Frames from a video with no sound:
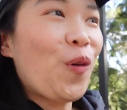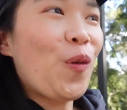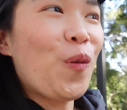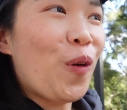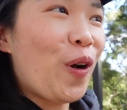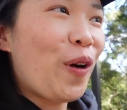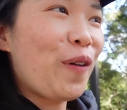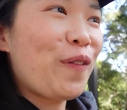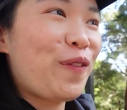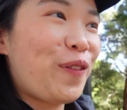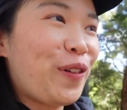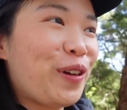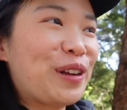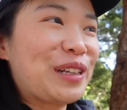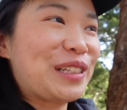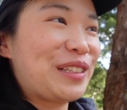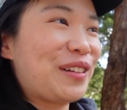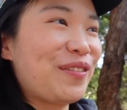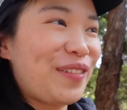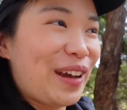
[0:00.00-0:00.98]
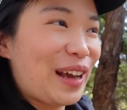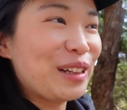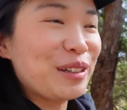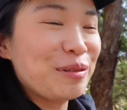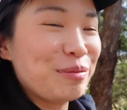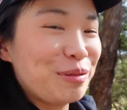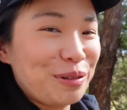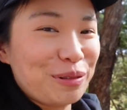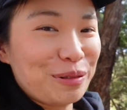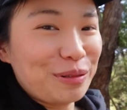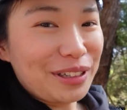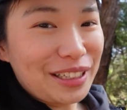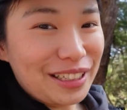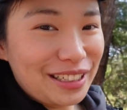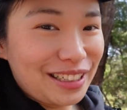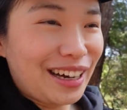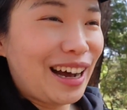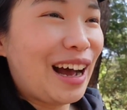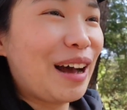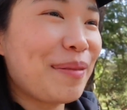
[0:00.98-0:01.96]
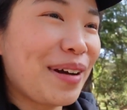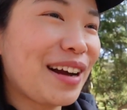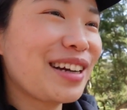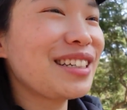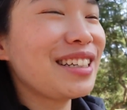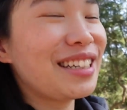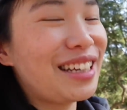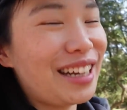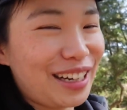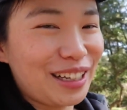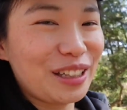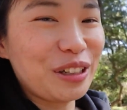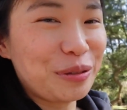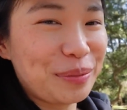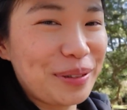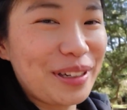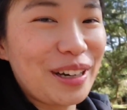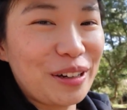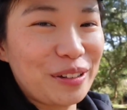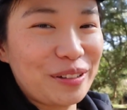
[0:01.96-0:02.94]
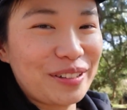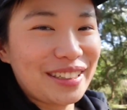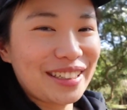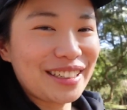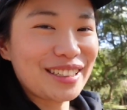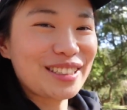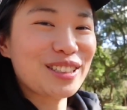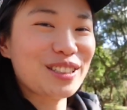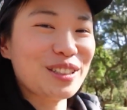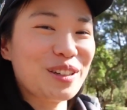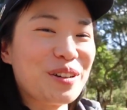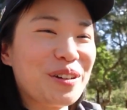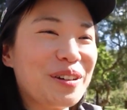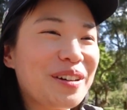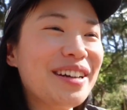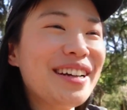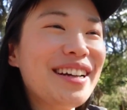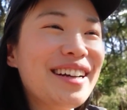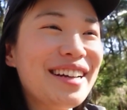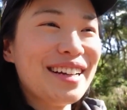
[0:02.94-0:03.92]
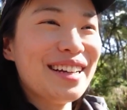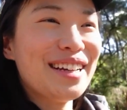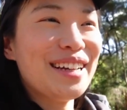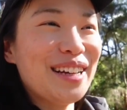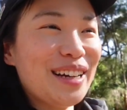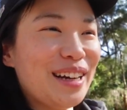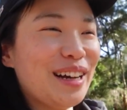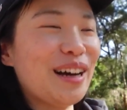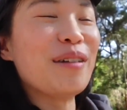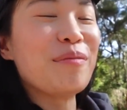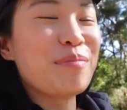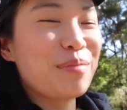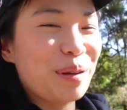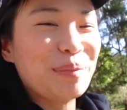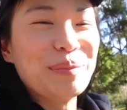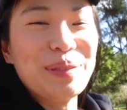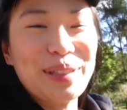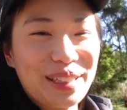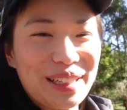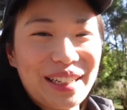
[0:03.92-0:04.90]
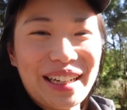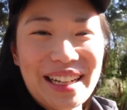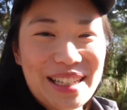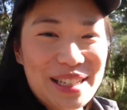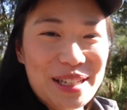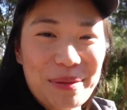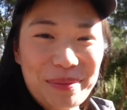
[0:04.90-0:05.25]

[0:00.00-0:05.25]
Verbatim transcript: what food is available here. I'm actually getting a little bit hungry, so I'm probably gonna get